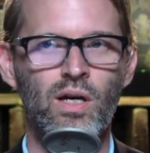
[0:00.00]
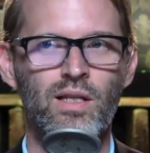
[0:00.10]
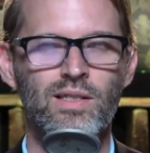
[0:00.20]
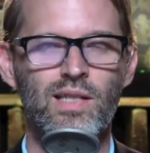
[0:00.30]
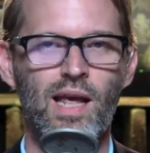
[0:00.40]

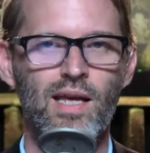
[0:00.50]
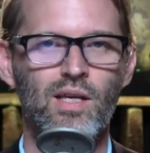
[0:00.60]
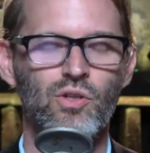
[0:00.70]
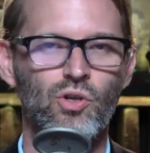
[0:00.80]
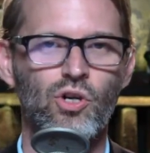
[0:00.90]
take
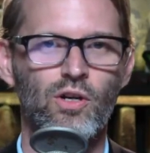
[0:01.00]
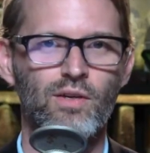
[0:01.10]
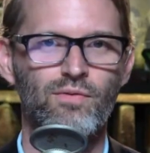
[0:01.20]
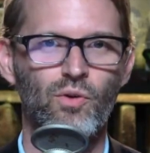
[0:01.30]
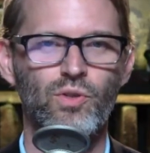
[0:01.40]
your current
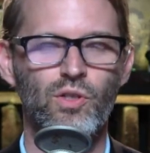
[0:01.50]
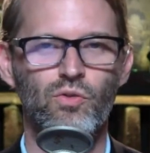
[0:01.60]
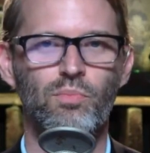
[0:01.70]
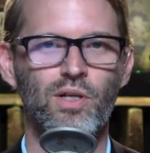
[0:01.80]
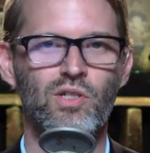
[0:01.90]
phone that you
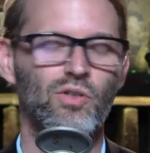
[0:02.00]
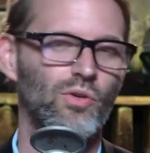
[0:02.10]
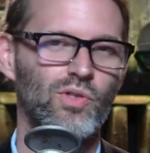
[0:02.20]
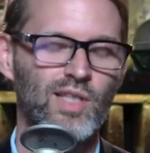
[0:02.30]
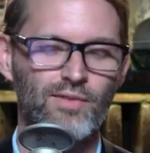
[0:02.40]
replaced your Note
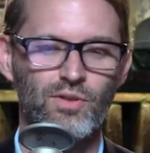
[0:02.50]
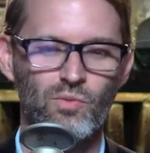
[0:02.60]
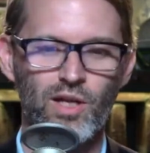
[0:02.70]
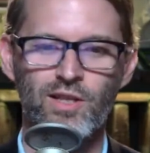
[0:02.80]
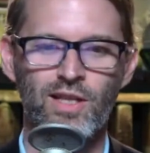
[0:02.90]
seven
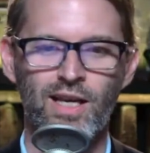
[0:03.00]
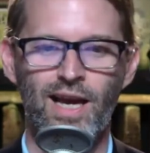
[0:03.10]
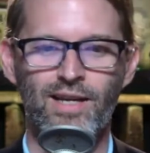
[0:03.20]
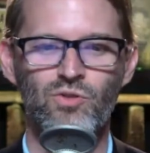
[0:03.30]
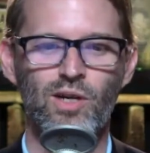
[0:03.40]
with
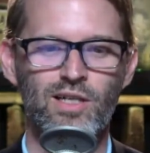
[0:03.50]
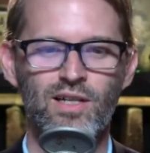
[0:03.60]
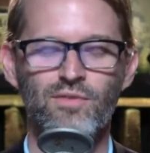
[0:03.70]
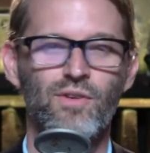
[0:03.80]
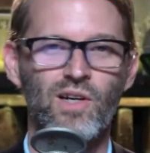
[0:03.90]
and trade it in
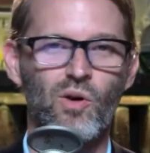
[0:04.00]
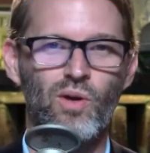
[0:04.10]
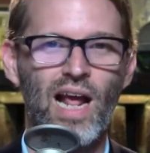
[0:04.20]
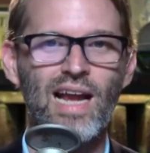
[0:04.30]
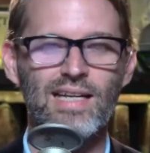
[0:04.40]
for a Note
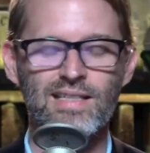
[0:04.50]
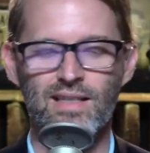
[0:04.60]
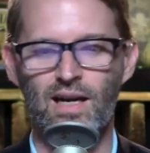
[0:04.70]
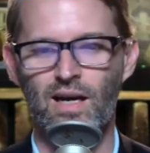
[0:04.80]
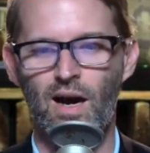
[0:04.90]
eight, uh,
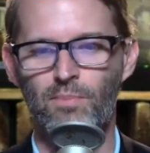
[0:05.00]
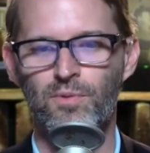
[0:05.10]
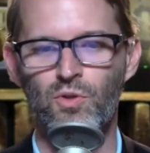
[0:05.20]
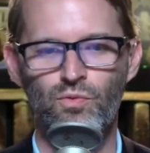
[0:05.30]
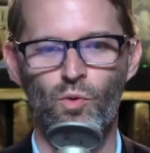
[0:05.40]
up
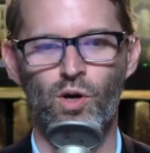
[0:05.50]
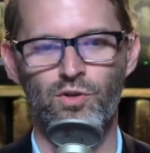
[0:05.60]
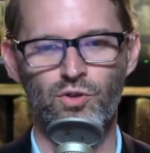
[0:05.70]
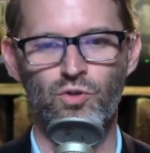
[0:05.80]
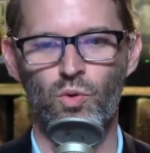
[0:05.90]
to four
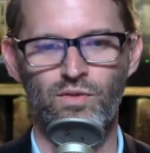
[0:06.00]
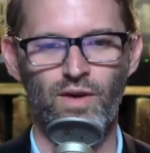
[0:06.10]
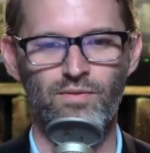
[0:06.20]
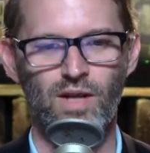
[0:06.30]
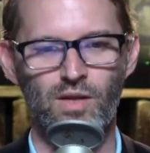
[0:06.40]
hundred twenty-five dollars